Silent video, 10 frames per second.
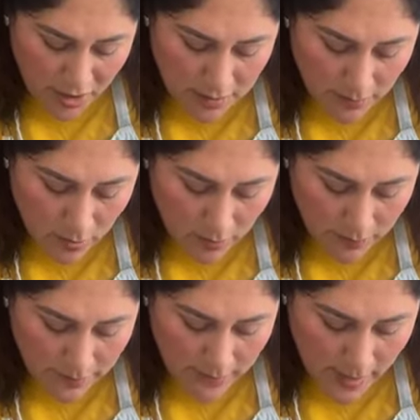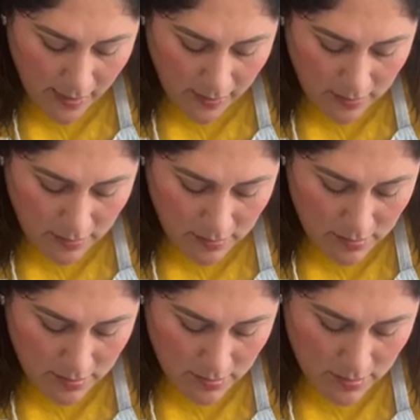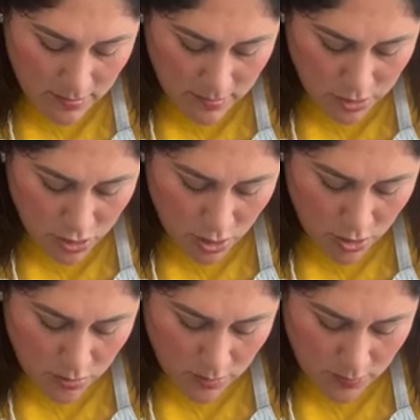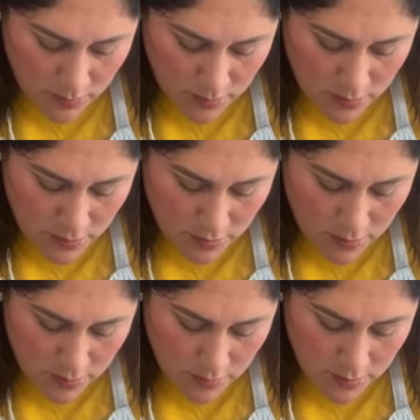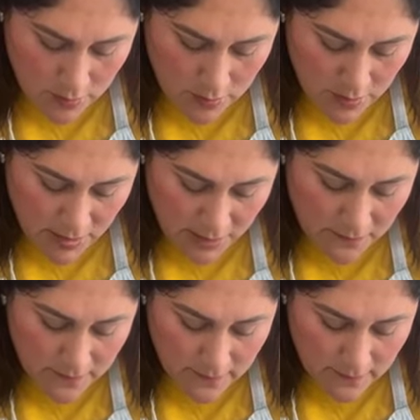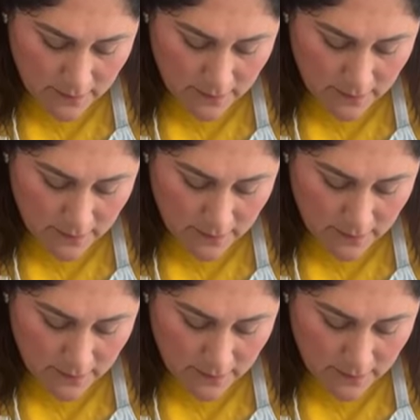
bring the mold back to you, okay?